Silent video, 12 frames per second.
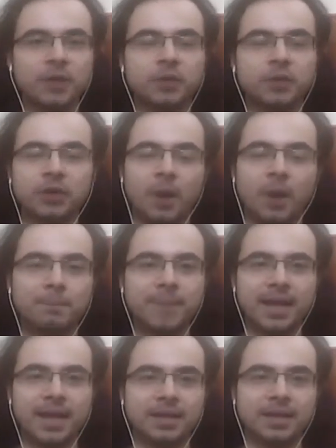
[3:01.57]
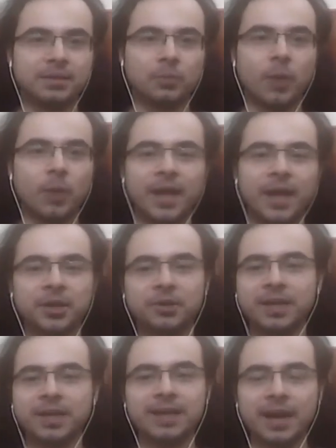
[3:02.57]
with Tom Paine. Why do you
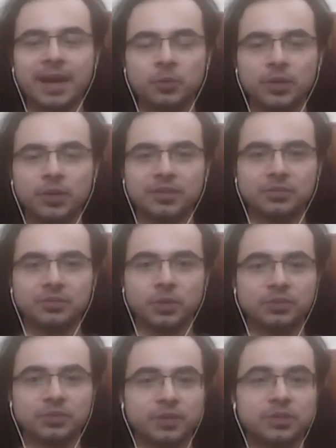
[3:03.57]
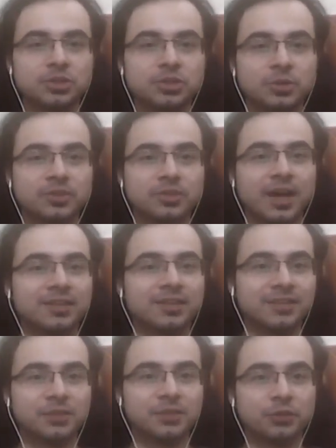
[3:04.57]
think that was? Was Finn Jones
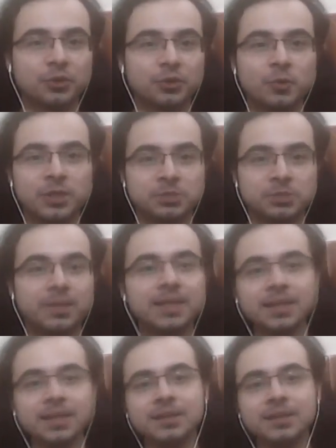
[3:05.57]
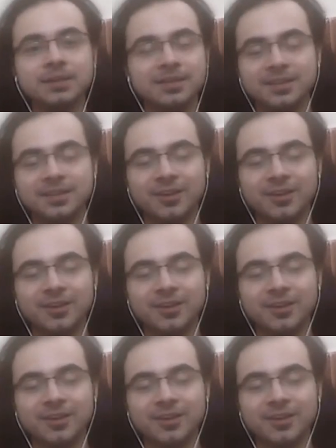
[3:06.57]
asking for too much money or